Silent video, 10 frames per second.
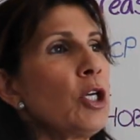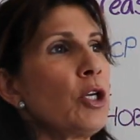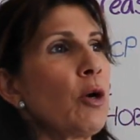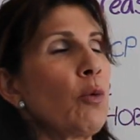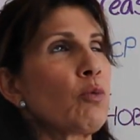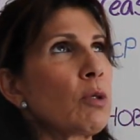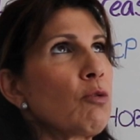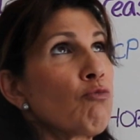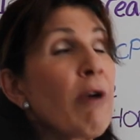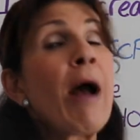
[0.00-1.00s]
you know,
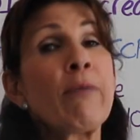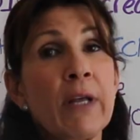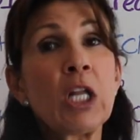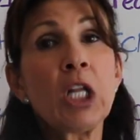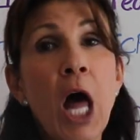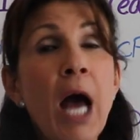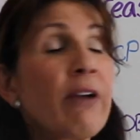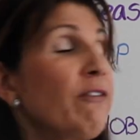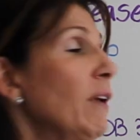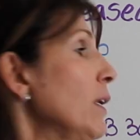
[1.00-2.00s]
round the
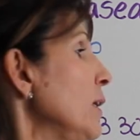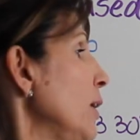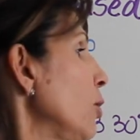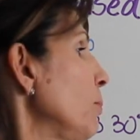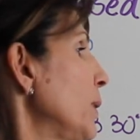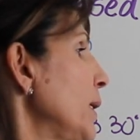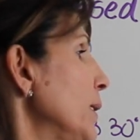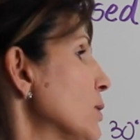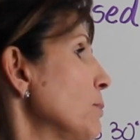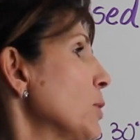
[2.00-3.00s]
clock fentanyl, but
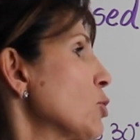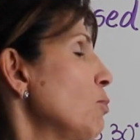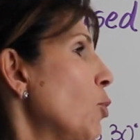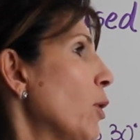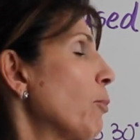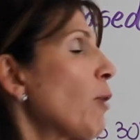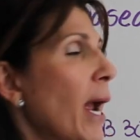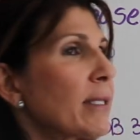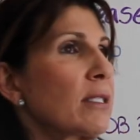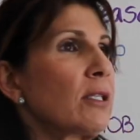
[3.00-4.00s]
it's much more
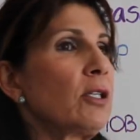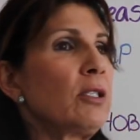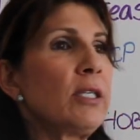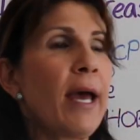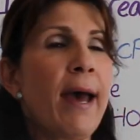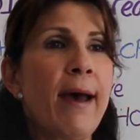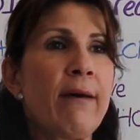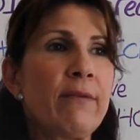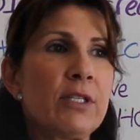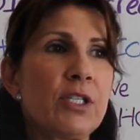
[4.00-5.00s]
practical to
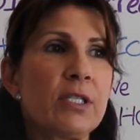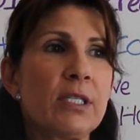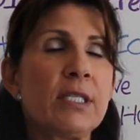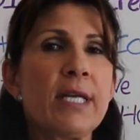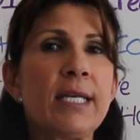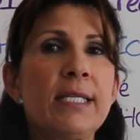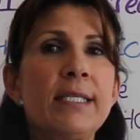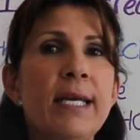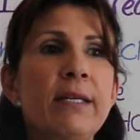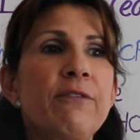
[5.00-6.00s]
have just a steady
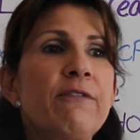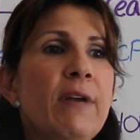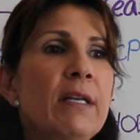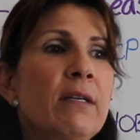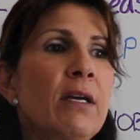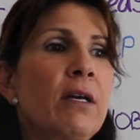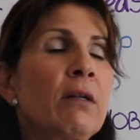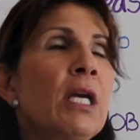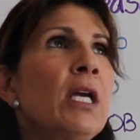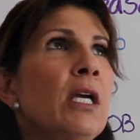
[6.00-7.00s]
state of
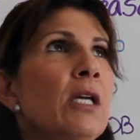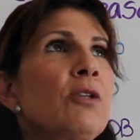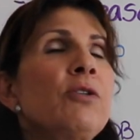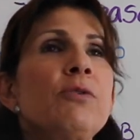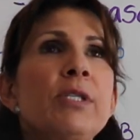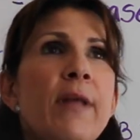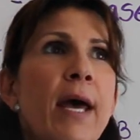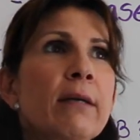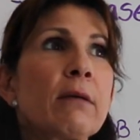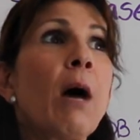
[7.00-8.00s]
fentanyl, induce
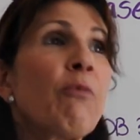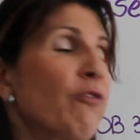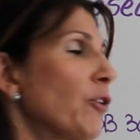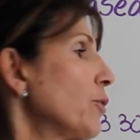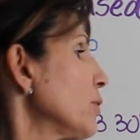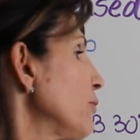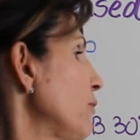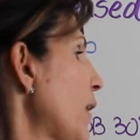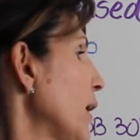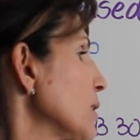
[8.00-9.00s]
that comfort
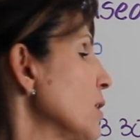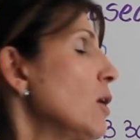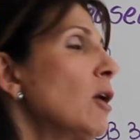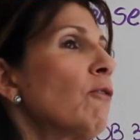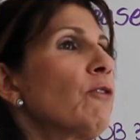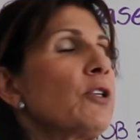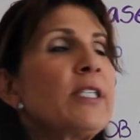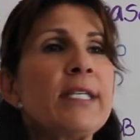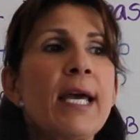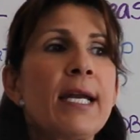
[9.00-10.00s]
effect.
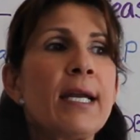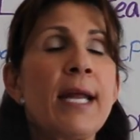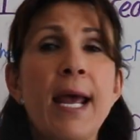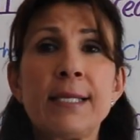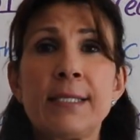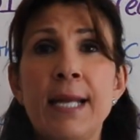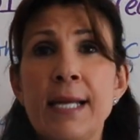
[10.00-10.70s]
Versed and as an